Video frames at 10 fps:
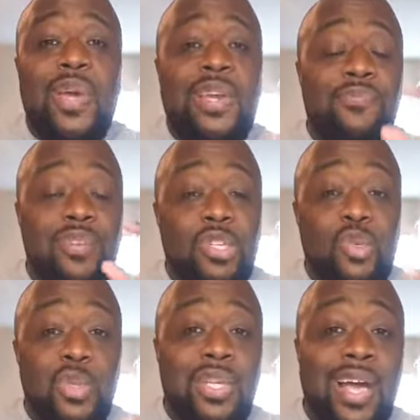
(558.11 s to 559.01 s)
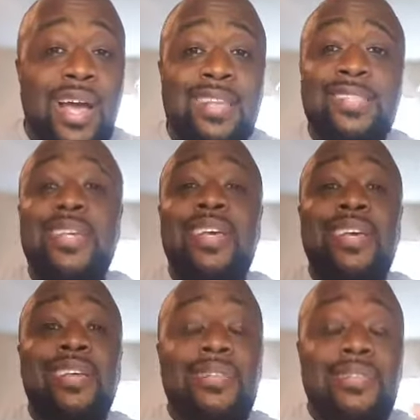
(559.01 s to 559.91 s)
And eventually, guys,
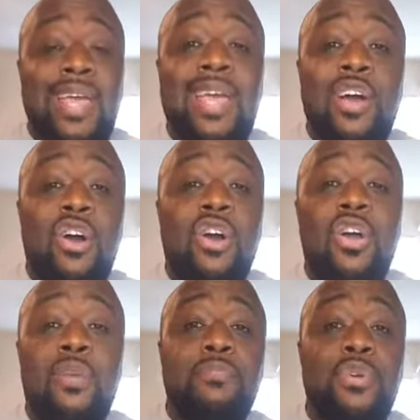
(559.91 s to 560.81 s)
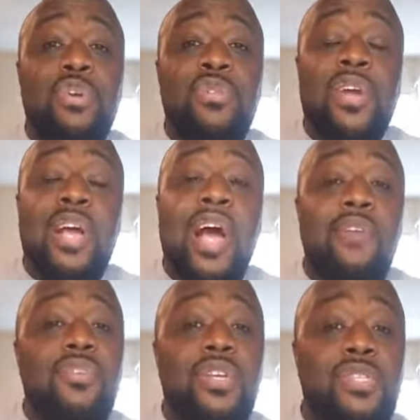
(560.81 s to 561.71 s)
they are going to build their
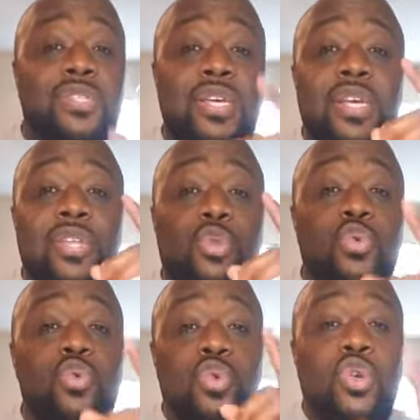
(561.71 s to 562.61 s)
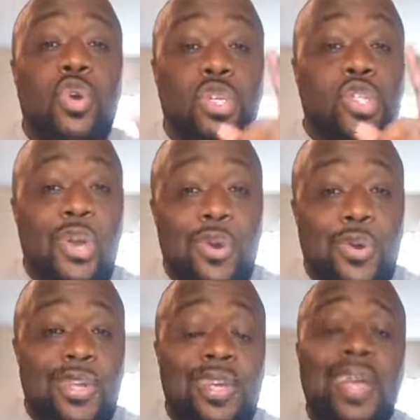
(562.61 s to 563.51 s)
confidence through your
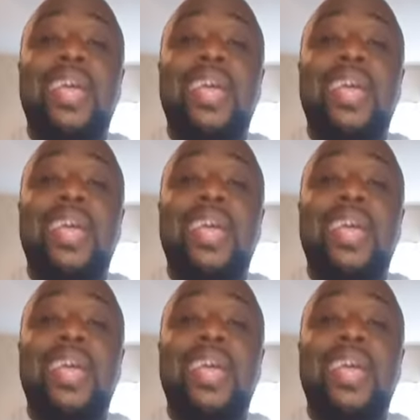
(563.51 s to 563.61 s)
journey,